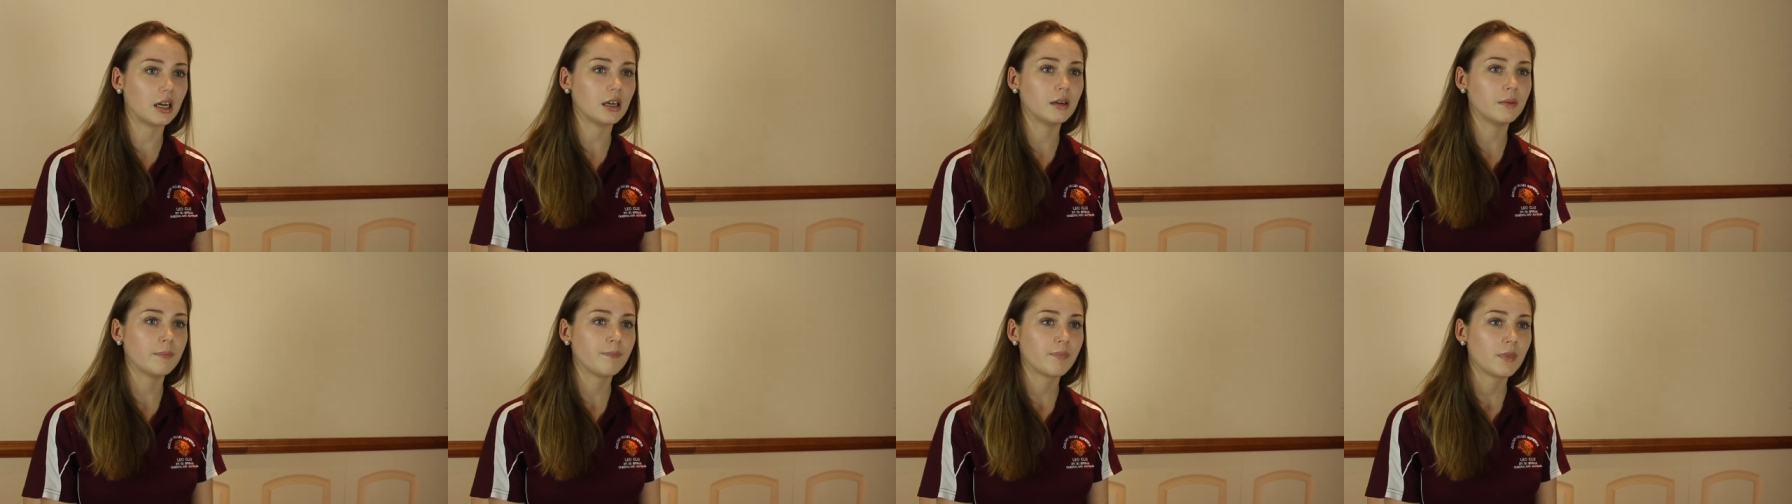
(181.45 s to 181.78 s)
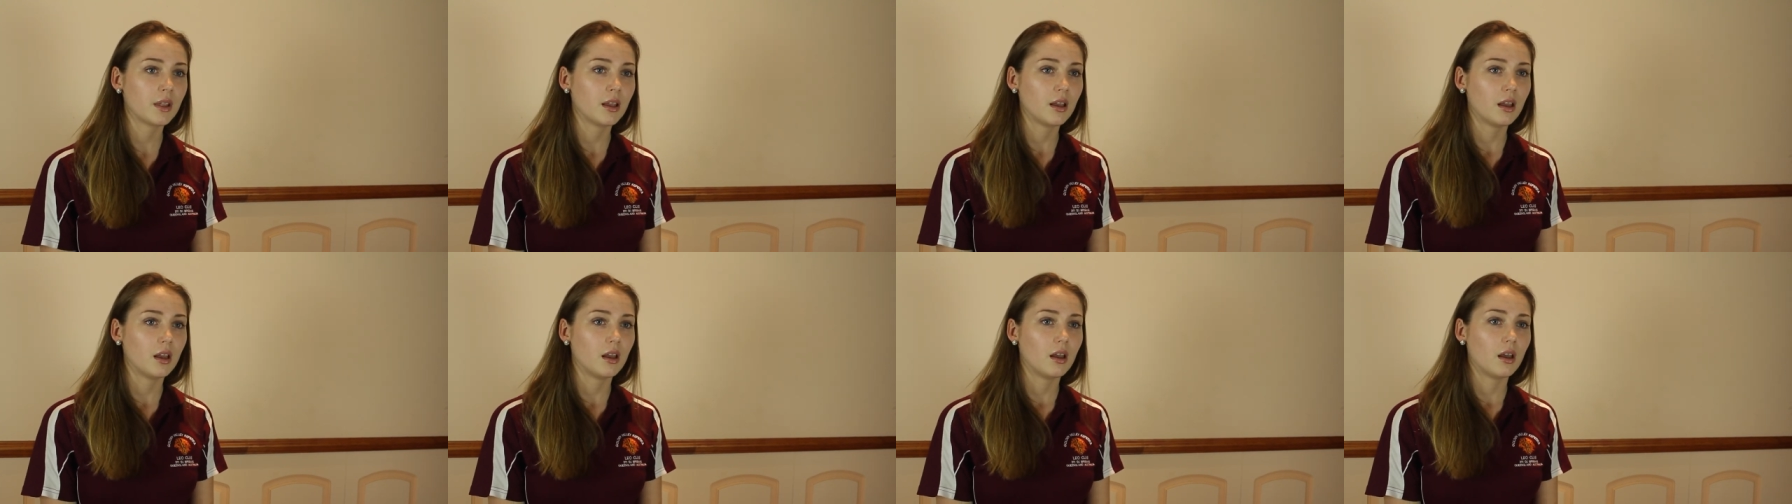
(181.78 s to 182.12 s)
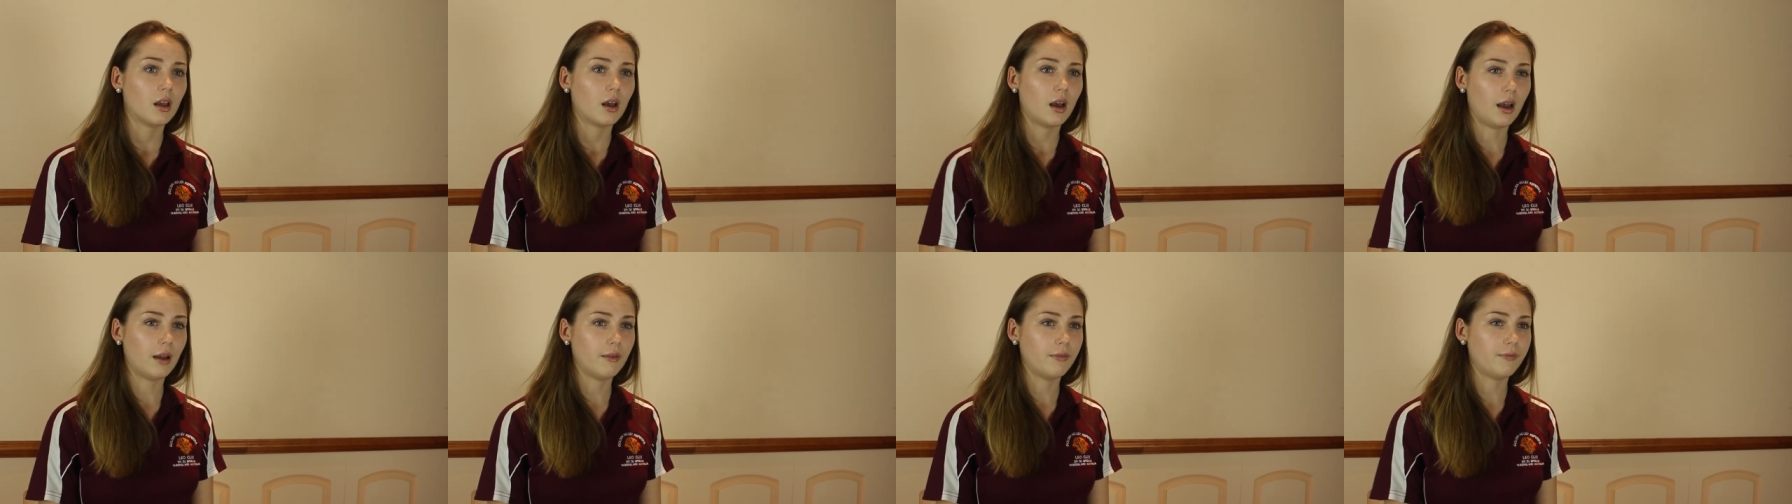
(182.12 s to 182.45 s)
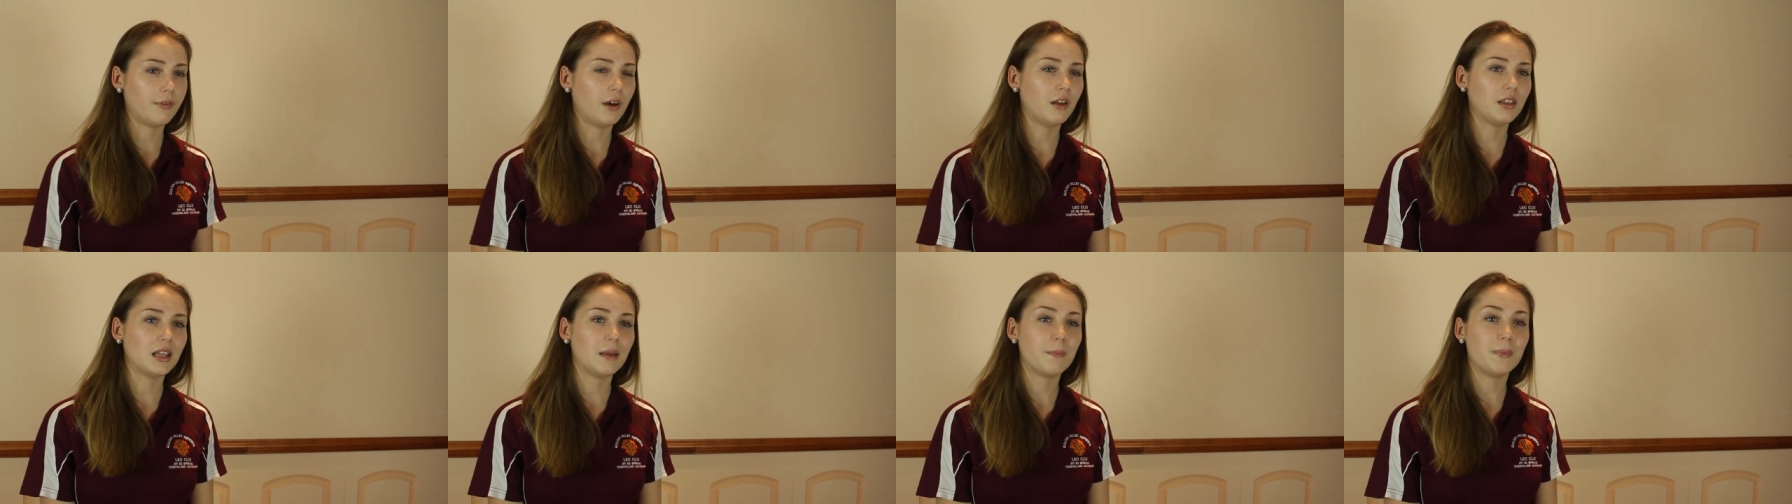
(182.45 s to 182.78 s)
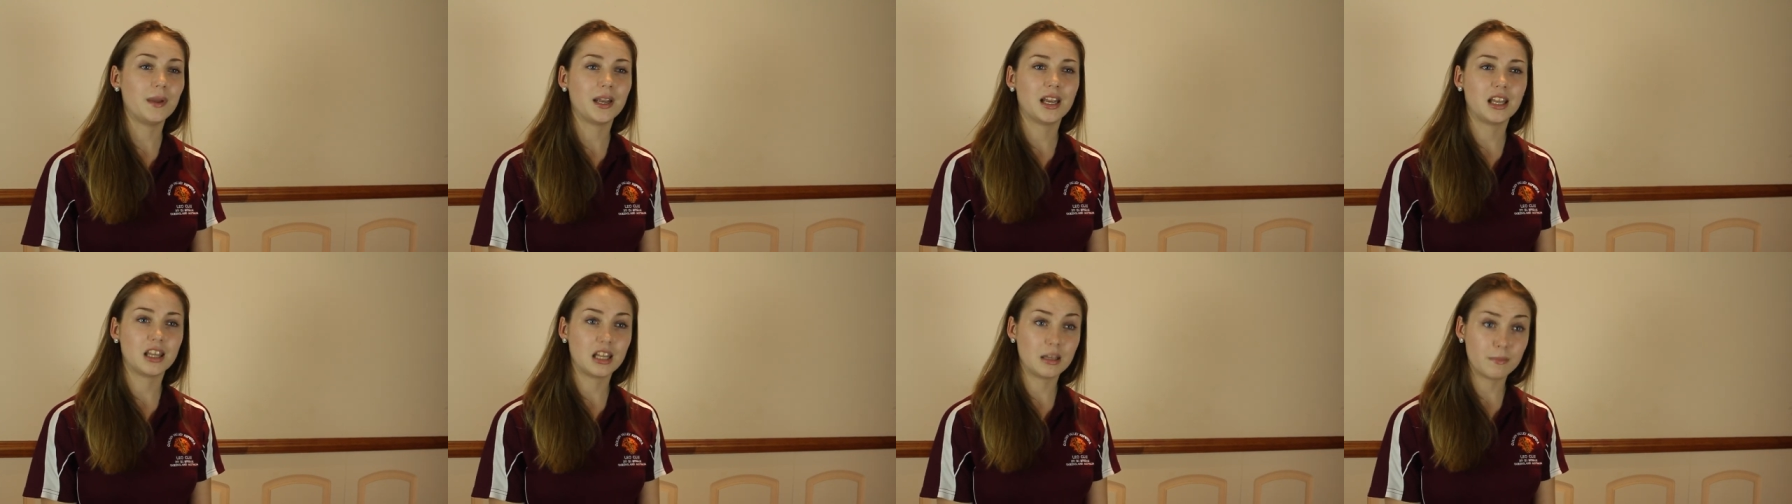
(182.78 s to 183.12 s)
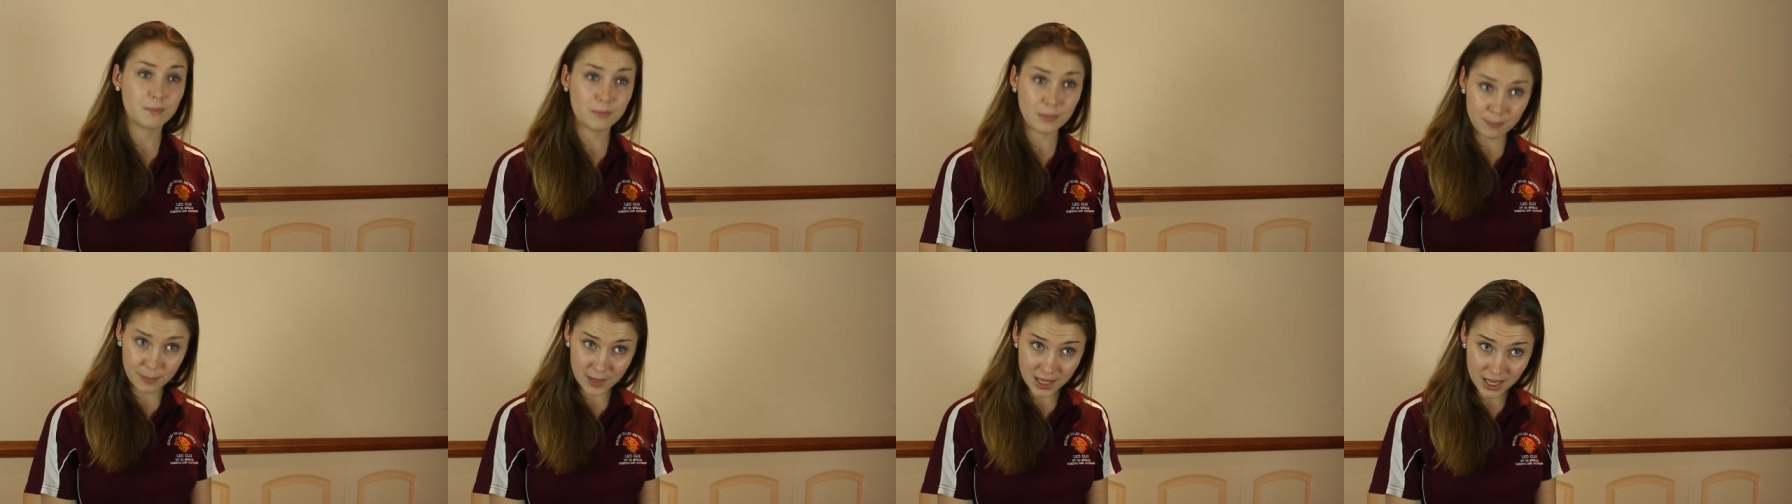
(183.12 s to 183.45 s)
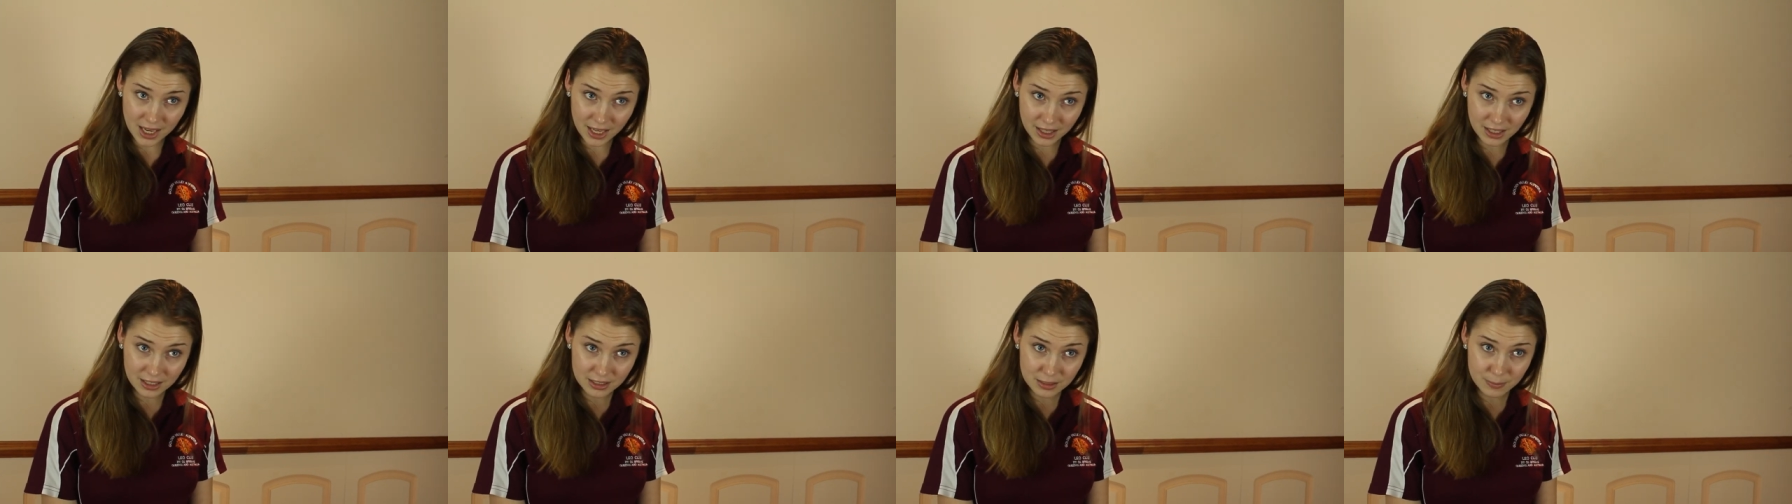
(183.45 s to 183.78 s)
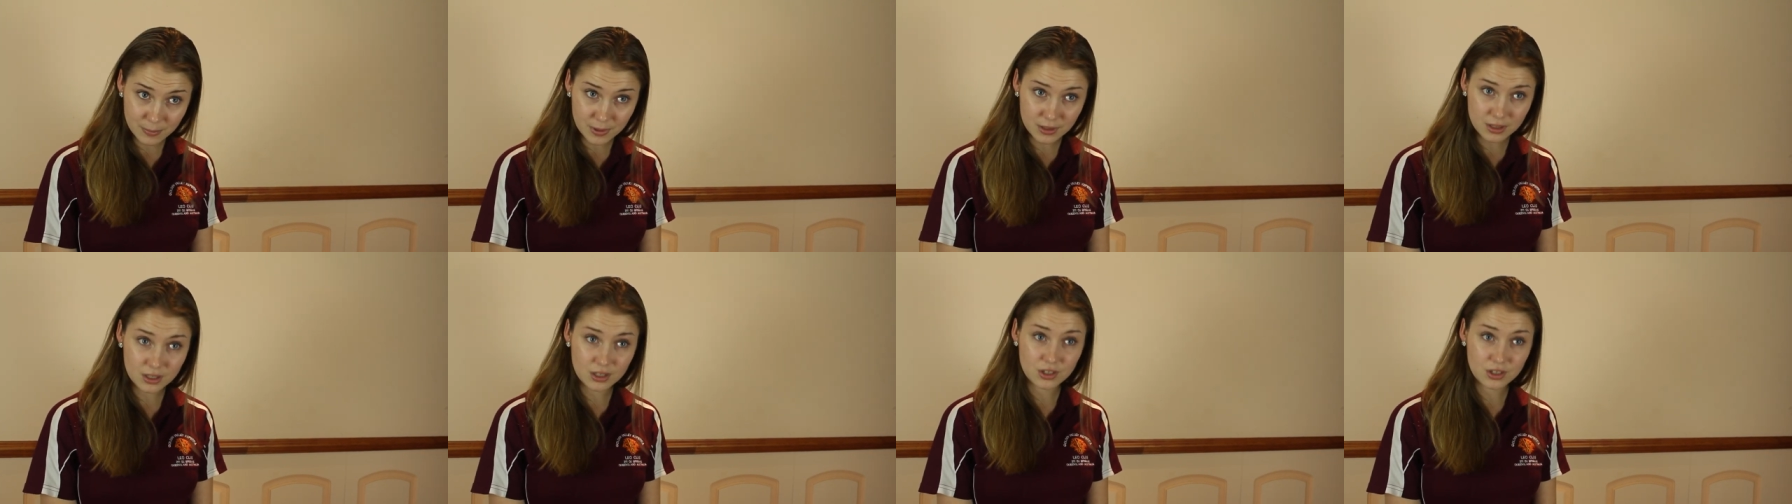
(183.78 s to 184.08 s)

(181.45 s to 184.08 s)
year. I felt that being in this